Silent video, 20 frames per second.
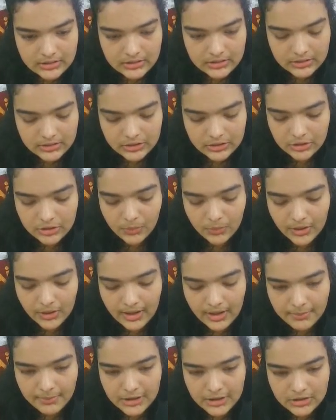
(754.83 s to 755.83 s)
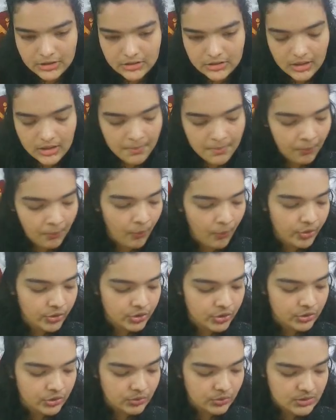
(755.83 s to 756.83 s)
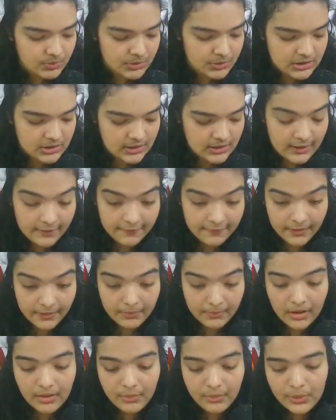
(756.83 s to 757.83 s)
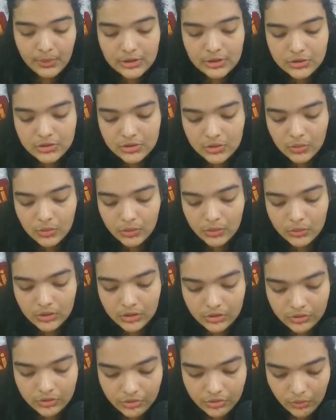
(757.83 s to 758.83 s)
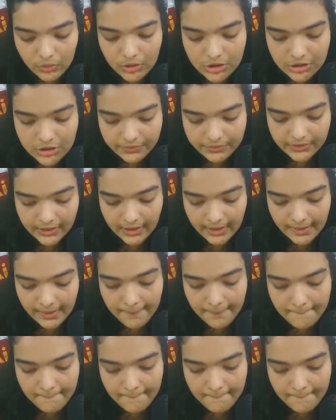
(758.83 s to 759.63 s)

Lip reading: you know what, let me just import those images in Figma. We'll just go to Control-Shift-K,